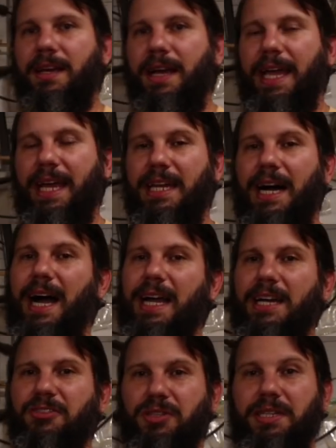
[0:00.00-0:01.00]
and i
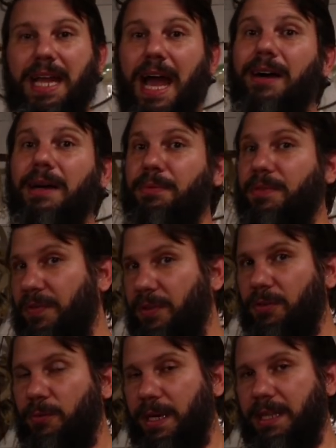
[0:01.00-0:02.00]
actually now i
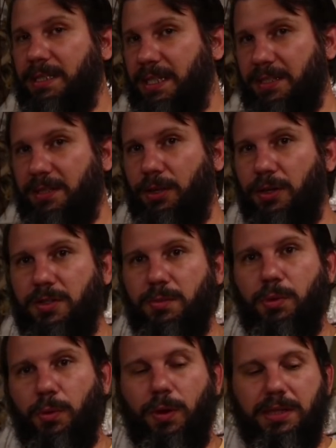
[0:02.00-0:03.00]
prefer the way that this looks
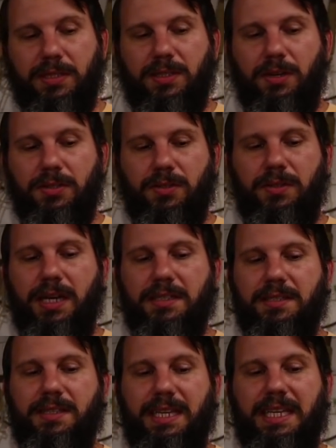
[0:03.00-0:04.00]
but what this also does
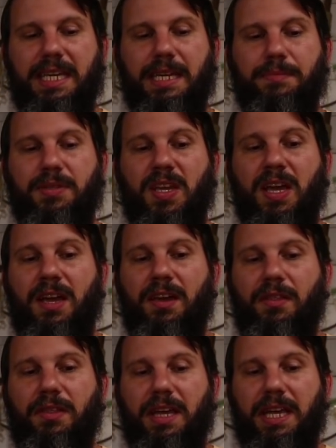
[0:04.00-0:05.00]
is it keeps
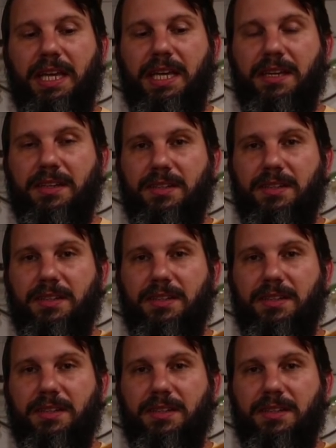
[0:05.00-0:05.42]
the